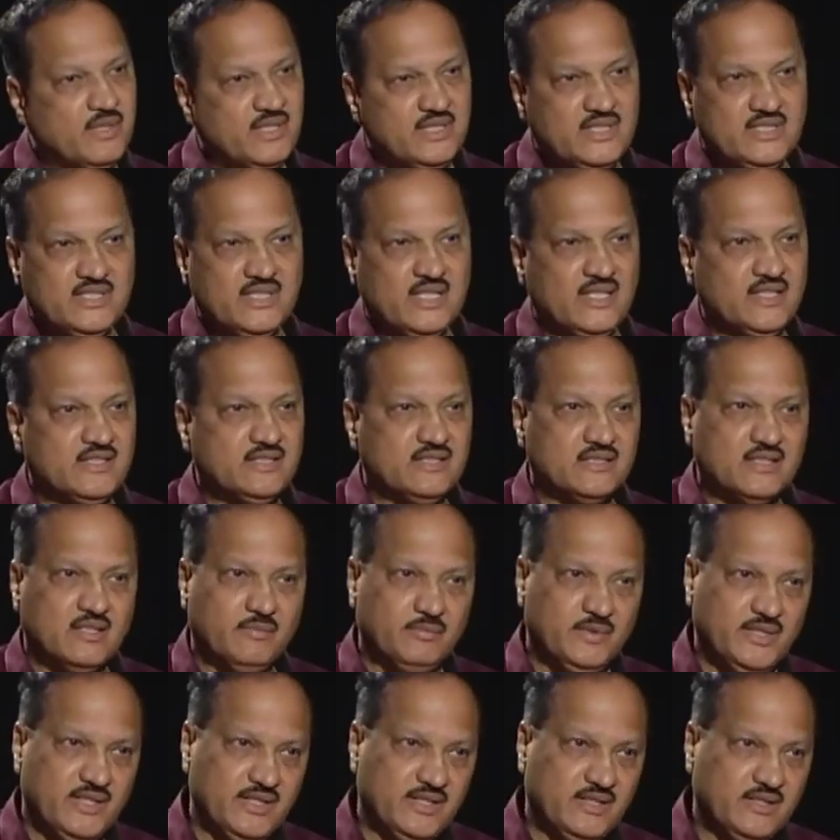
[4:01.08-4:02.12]
Pradesh election
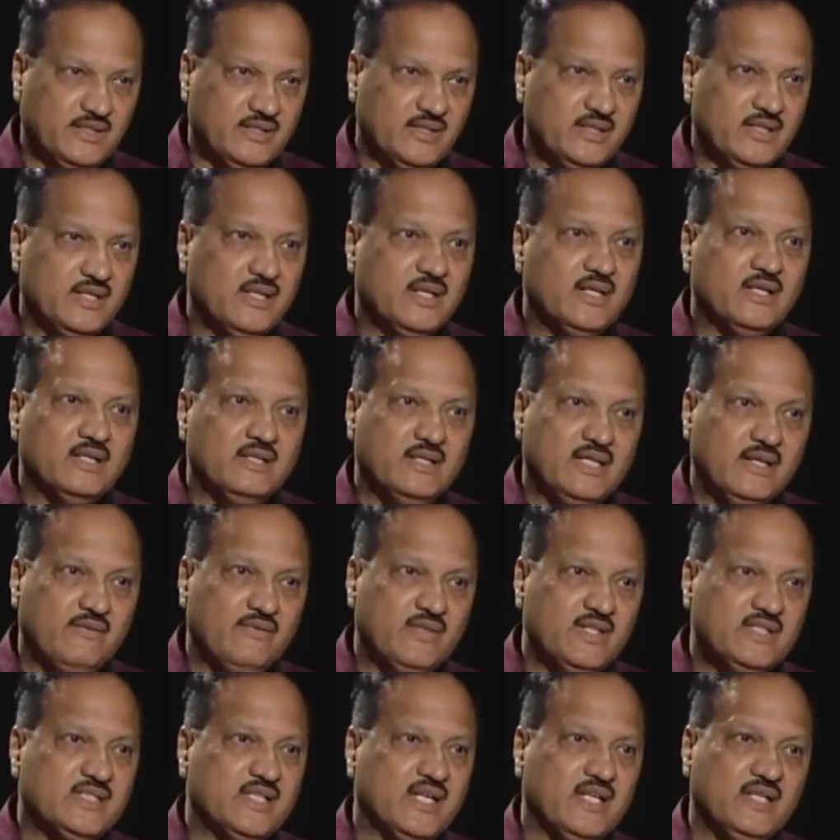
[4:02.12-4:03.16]
committee. They
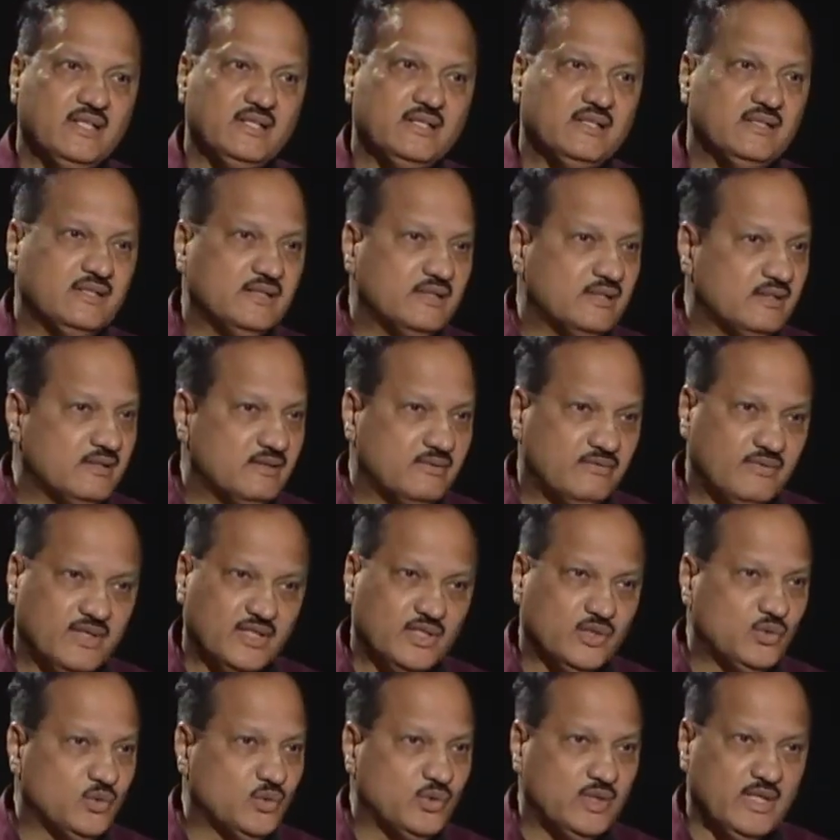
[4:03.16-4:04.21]
will send
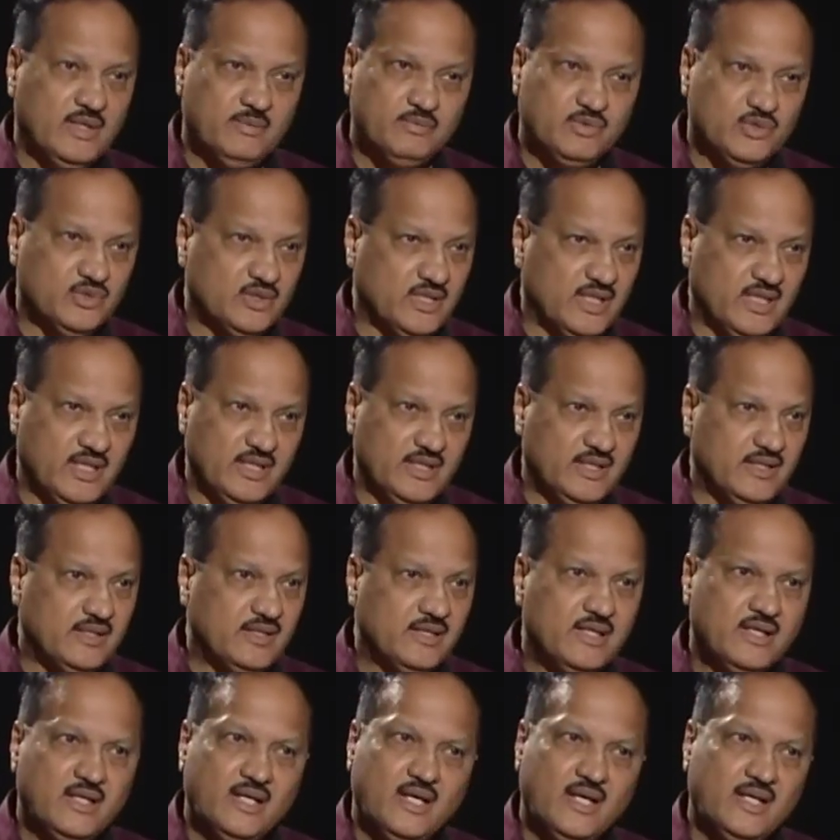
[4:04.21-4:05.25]
one or two names to Delhi.
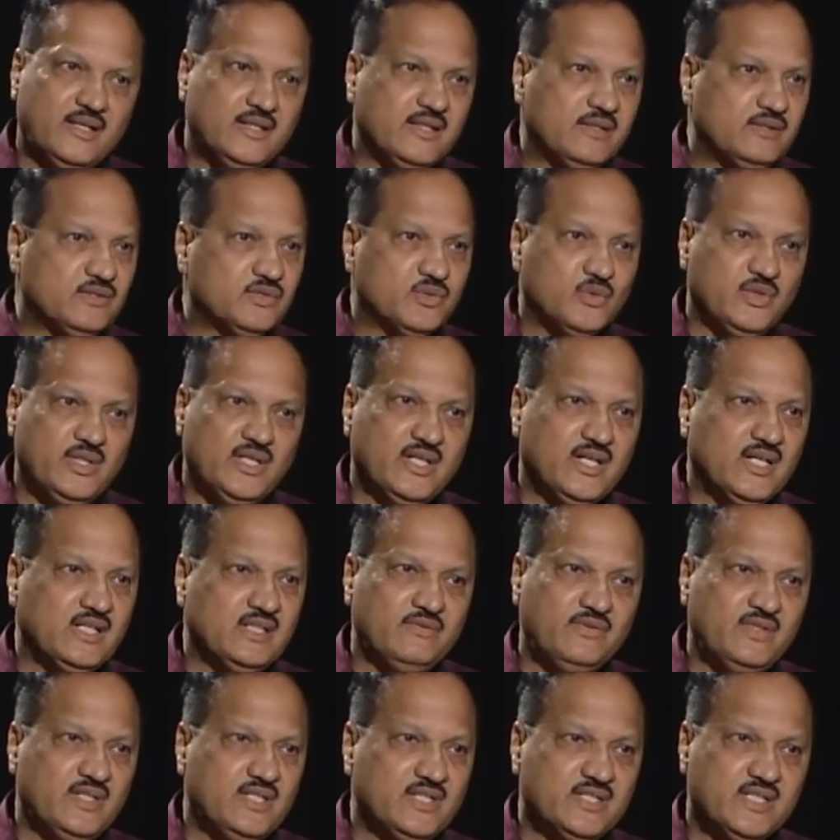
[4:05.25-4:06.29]
And the Sonia
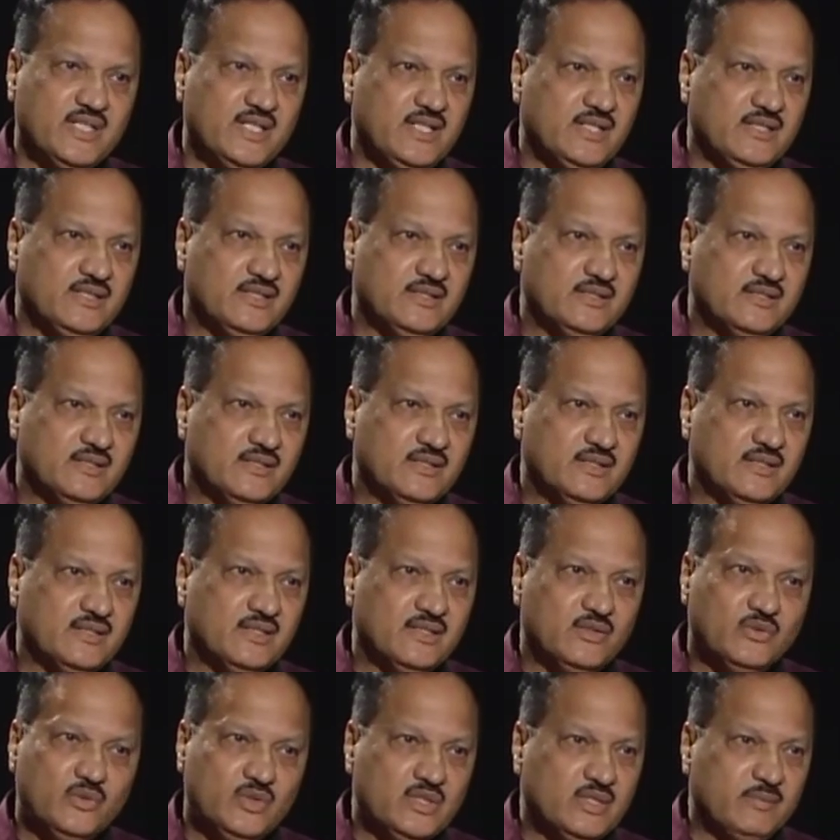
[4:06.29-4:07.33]
Gandhi will decide
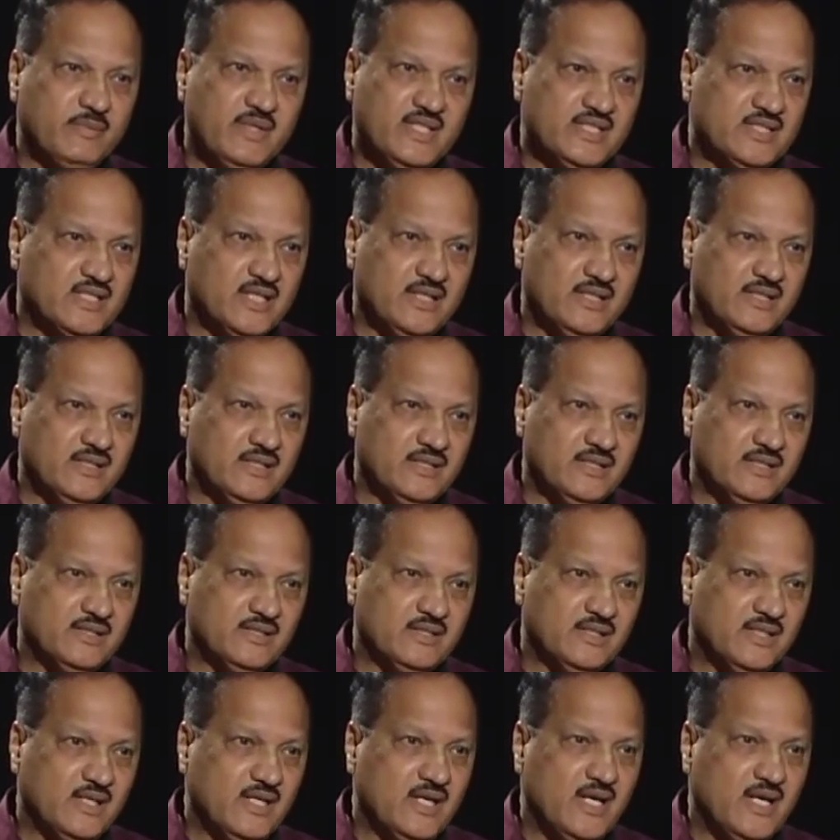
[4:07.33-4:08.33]
who is the best candidate.